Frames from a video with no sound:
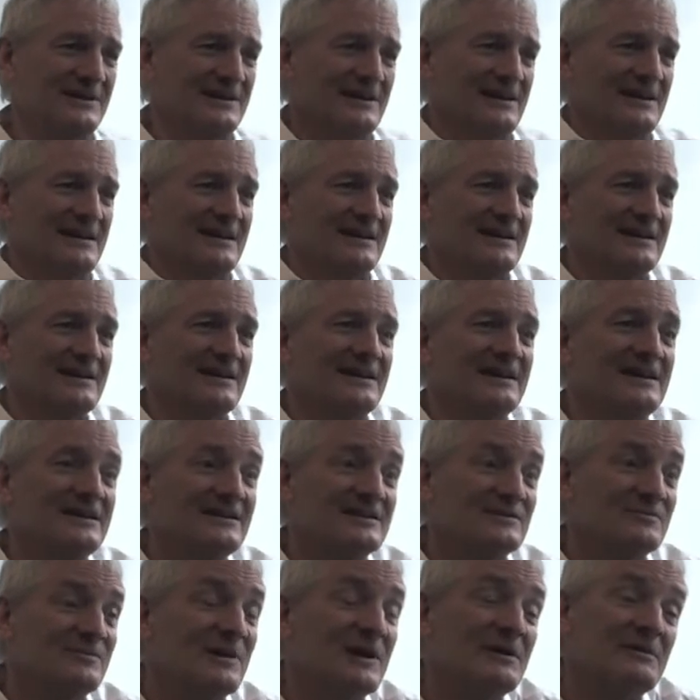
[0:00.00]
Uh, yes.
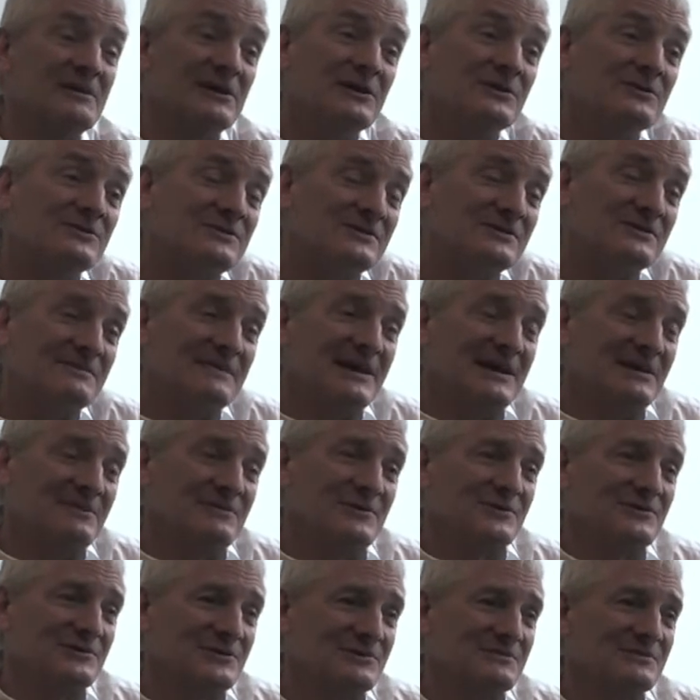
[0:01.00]
It's where we used to make
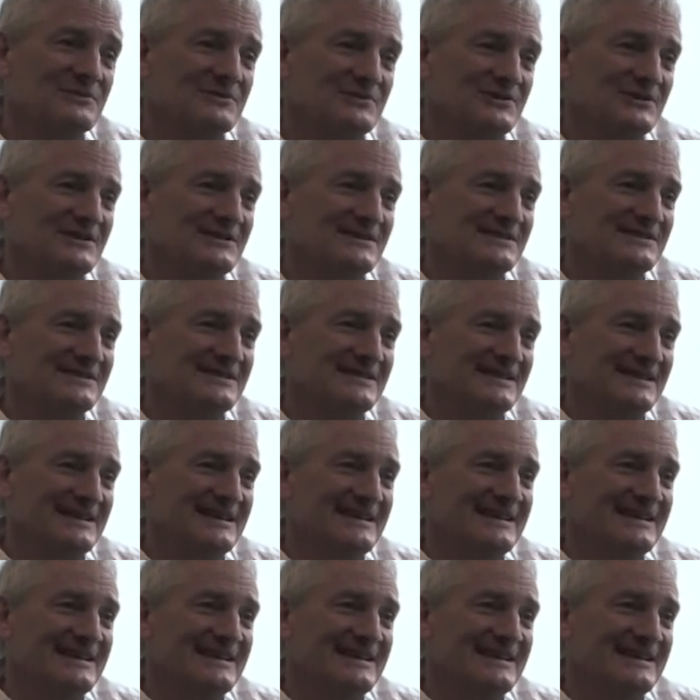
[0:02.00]
washing machines,